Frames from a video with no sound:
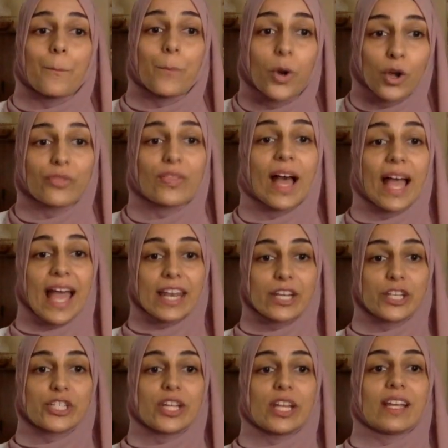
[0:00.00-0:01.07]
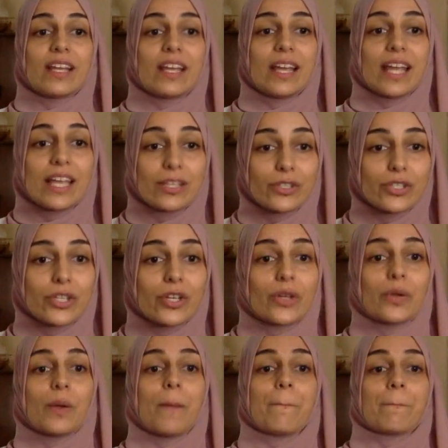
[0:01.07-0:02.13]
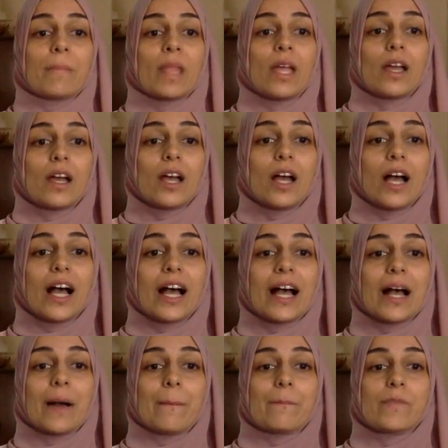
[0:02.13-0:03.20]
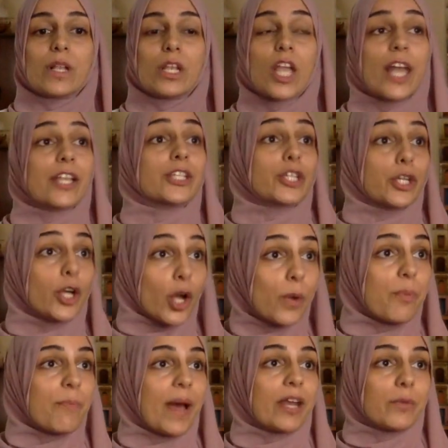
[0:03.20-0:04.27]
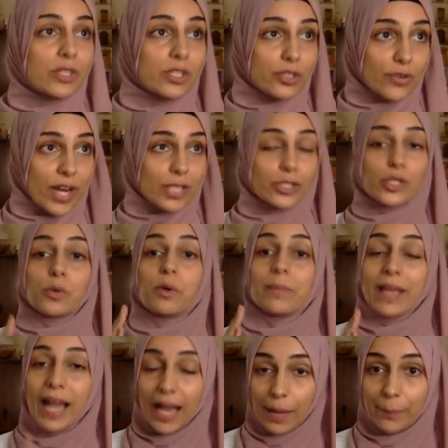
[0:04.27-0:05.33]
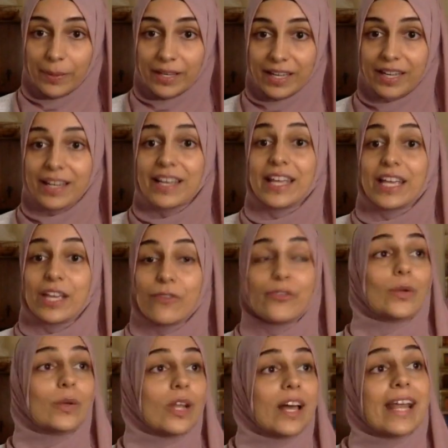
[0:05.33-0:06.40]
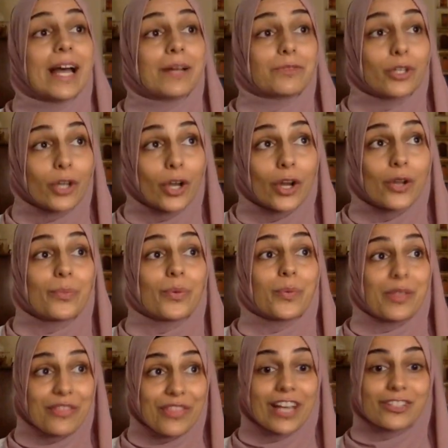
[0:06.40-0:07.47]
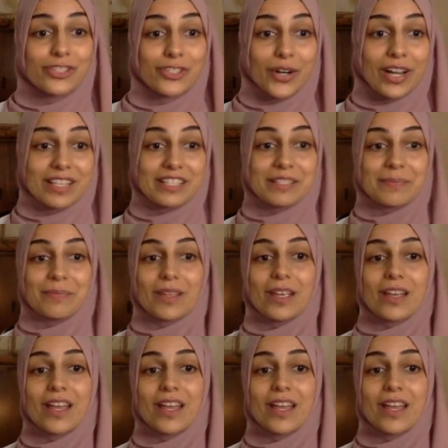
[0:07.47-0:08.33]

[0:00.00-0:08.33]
put that energy into learning to cope better with stress. You will be happier if you learn how to cope with that stress.